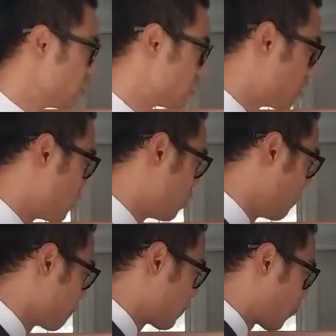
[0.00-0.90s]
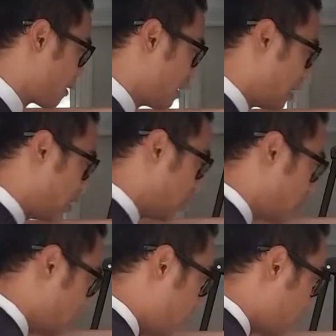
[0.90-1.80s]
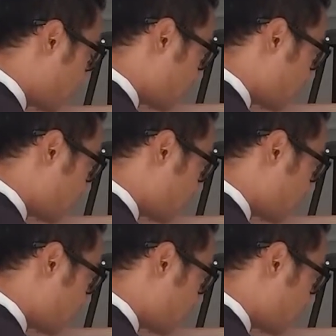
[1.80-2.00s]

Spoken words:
So now, if